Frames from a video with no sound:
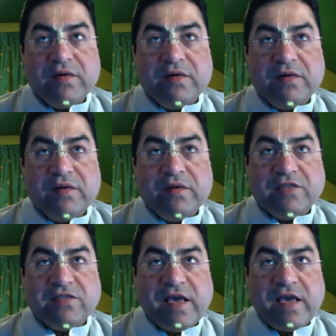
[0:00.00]
let's
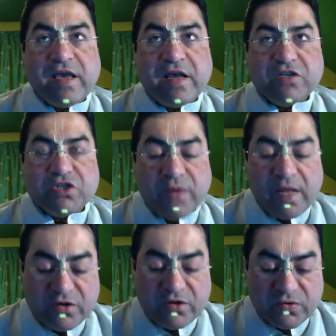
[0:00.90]
say it is 12
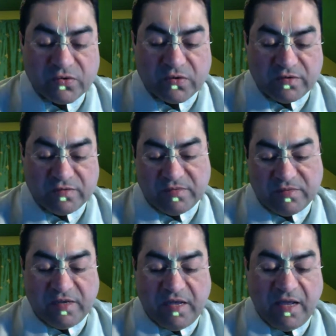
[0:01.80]
noon,
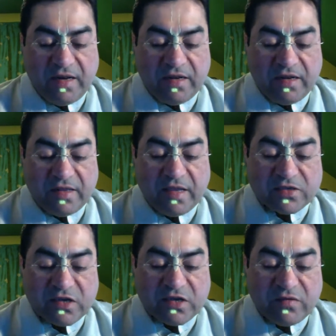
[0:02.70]
and they are
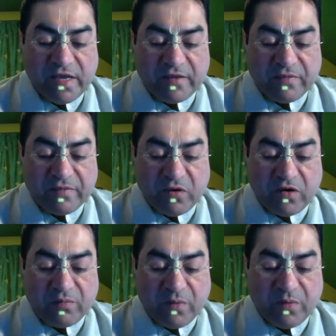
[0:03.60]
serving
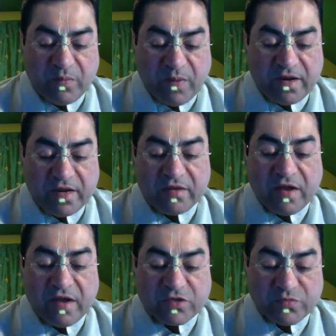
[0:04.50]
or preparing
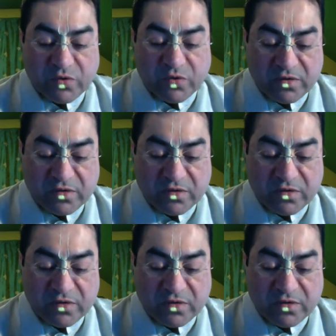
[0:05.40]
Rajbhog.